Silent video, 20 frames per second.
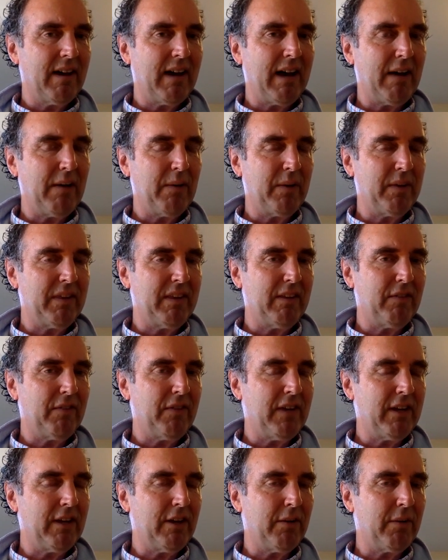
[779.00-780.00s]
uh, with these
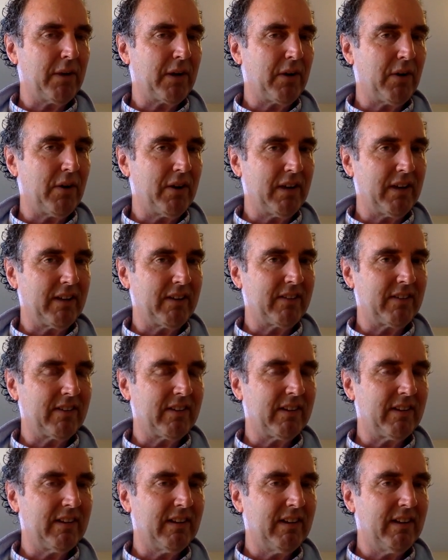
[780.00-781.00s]
video
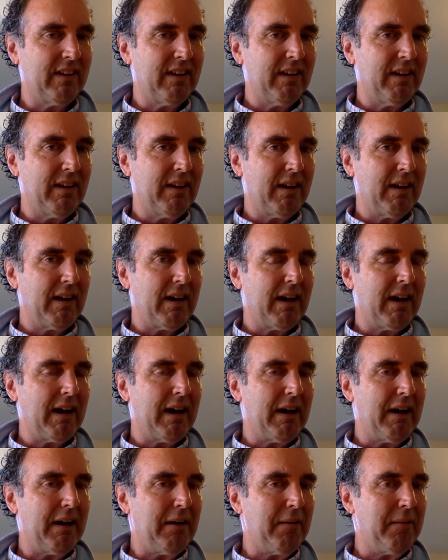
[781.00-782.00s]
recordings
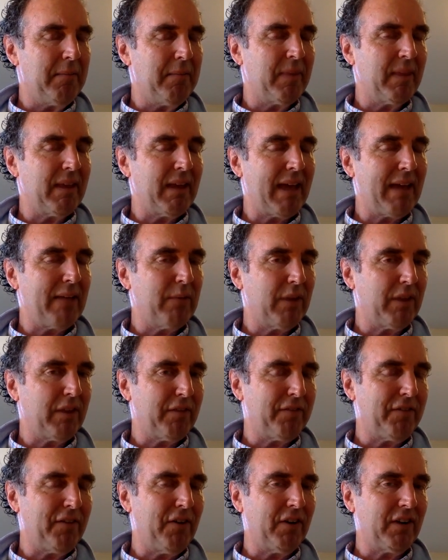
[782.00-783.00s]
um, and with
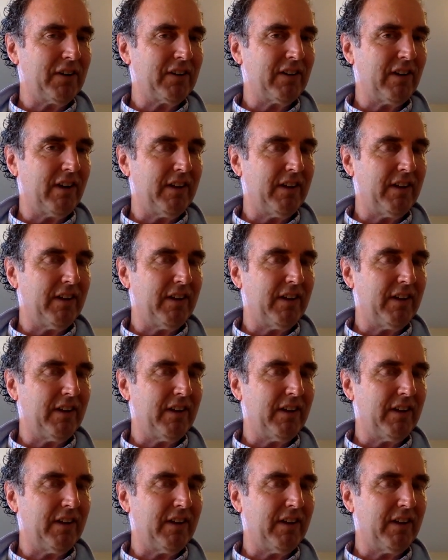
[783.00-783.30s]
a focus